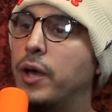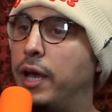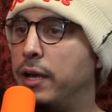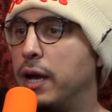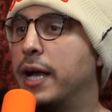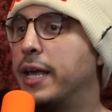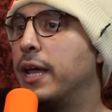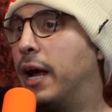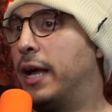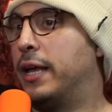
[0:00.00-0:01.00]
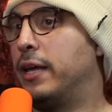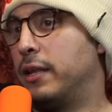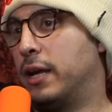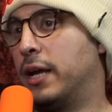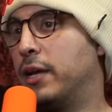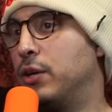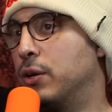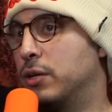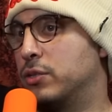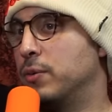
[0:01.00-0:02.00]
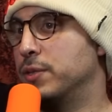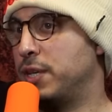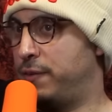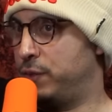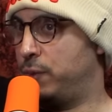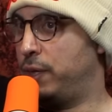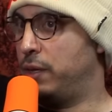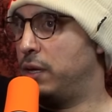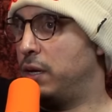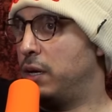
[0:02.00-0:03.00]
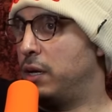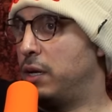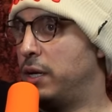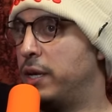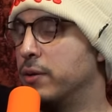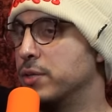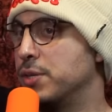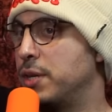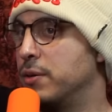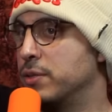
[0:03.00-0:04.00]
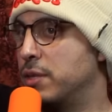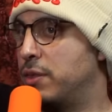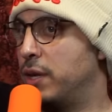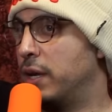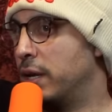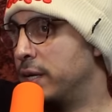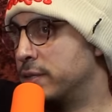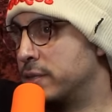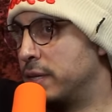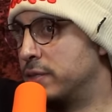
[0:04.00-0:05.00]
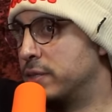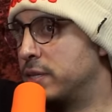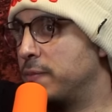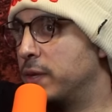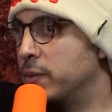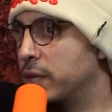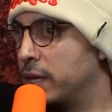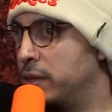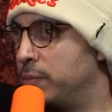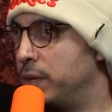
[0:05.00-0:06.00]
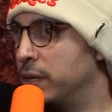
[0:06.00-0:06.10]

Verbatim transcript: Okay, I get, I get, I get your October seventh tweet. Here's here's the thing. It's it's the same thing with like the